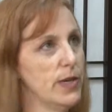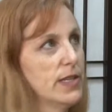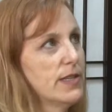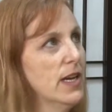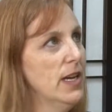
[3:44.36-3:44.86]

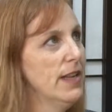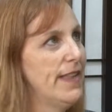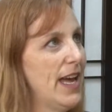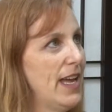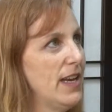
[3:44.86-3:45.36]
is
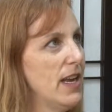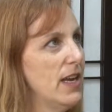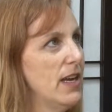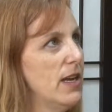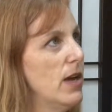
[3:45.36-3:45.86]
that
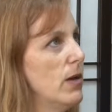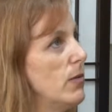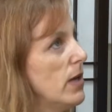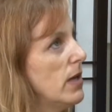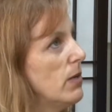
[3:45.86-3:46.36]

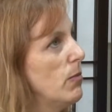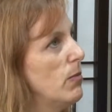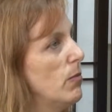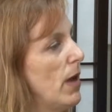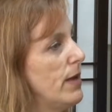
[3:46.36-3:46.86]

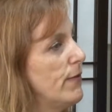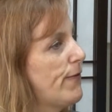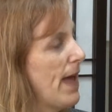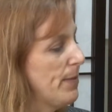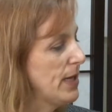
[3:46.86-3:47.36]
in
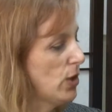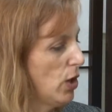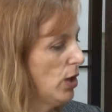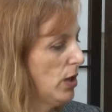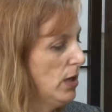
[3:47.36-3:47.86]
family
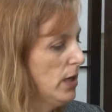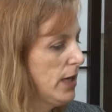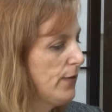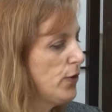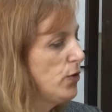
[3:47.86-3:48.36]
law,
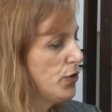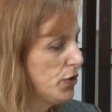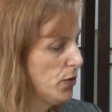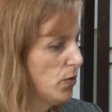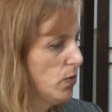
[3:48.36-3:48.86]
if you
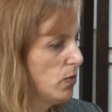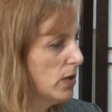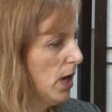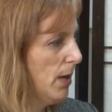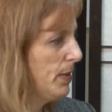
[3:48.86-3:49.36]
do
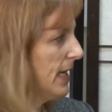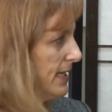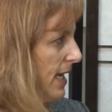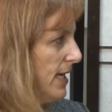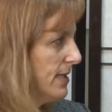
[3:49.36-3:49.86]

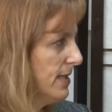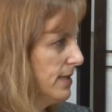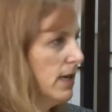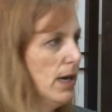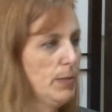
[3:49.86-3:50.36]
complex
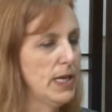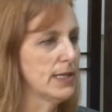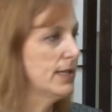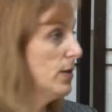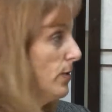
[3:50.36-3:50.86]
cases, and
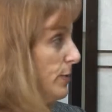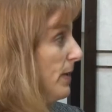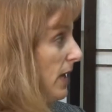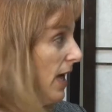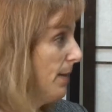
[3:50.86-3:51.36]
complex doesn't always
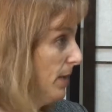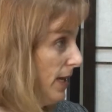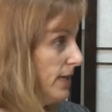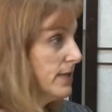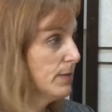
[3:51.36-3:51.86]
mean a lot of
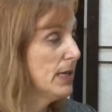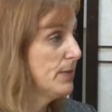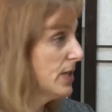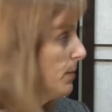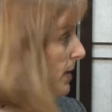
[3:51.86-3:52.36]
money.
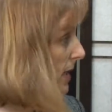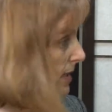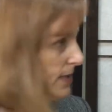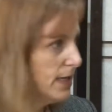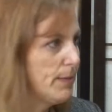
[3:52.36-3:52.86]
Sometimes mm-hmm. it can be
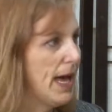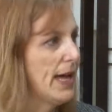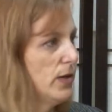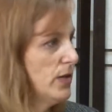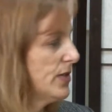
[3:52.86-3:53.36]
custody
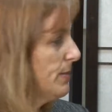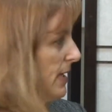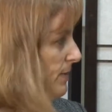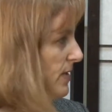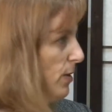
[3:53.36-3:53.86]
battles,
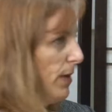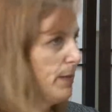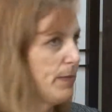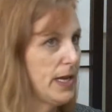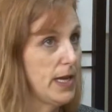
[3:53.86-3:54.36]
sometimes there
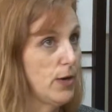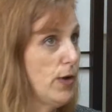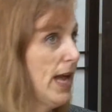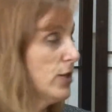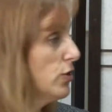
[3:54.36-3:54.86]
might be
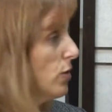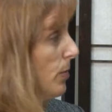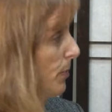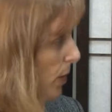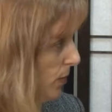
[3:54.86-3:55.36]
international
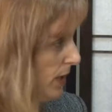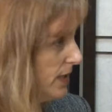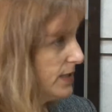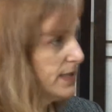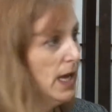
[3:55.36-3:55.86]

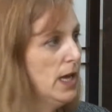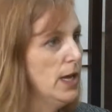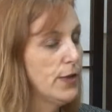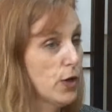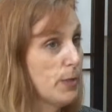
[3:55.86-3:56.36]
components.
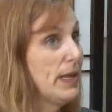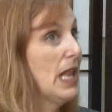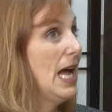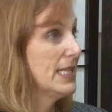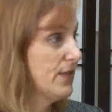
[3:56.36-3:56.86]
There can be
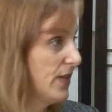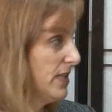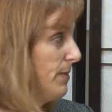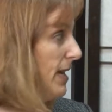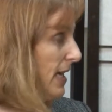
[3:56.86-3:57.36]
lots of
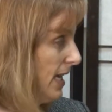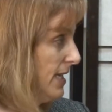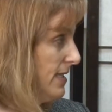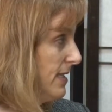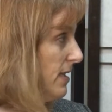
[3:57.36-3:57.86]
things that make a
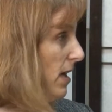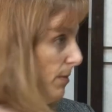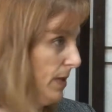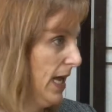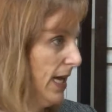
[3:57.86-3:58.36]
case
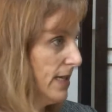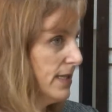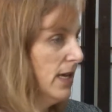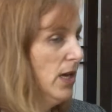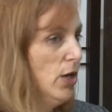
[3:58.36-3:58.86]

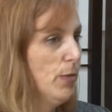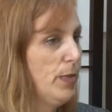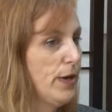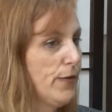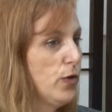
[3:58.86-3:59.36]
complex.
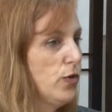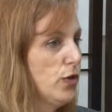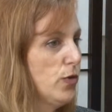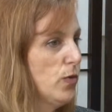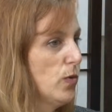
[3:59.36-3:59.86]
But if you
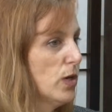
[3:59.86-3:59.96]
do